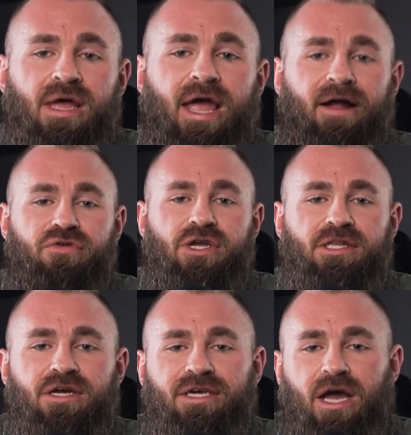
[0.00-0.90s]
After you get
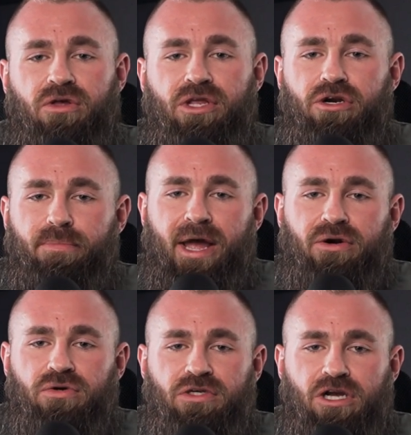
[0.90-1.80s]
done calculating your
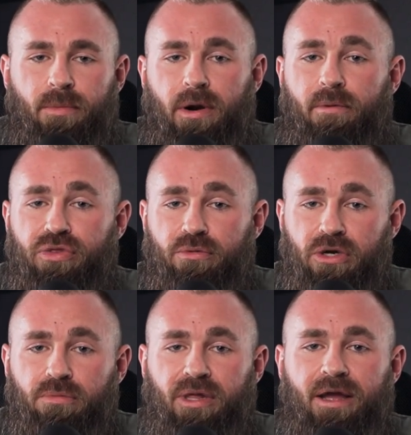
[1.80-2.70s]
macros and coming up with your
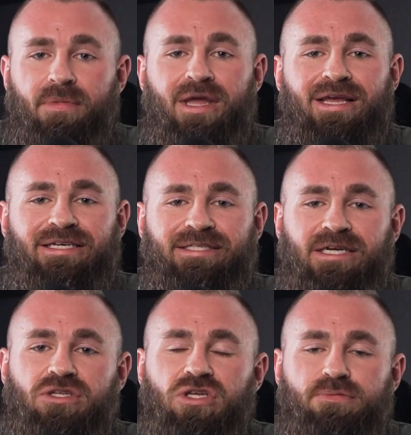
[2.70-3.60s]
meal plan,
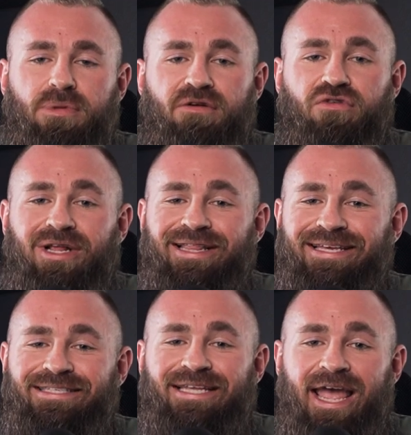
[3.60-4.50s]
stick to the split for at
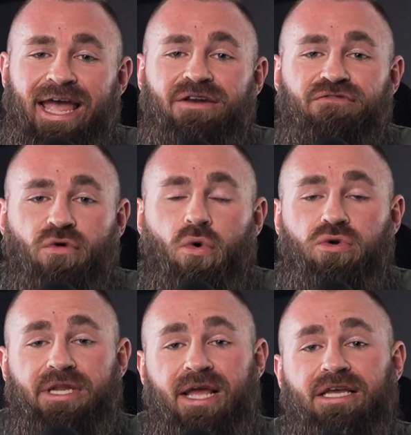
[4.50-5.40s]
least 10 full
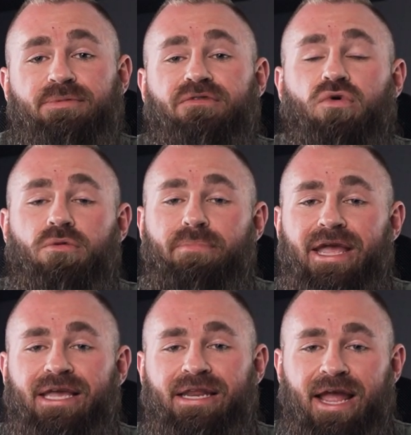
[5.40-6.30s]
days before
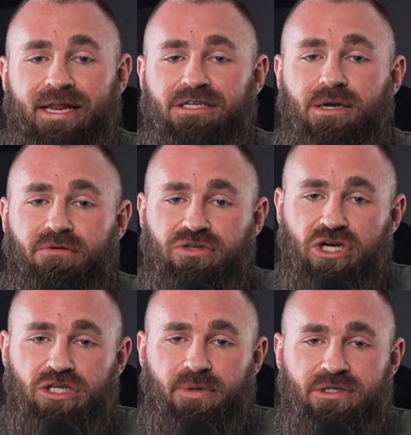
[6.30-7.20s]
making any type of
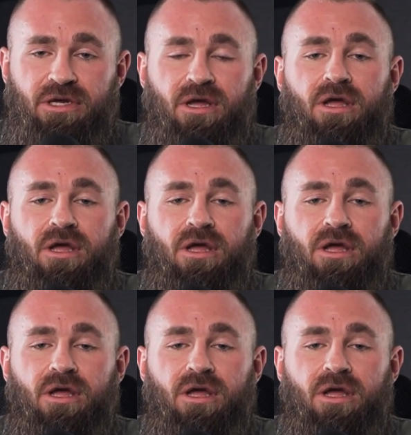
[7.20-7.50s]
adjustments.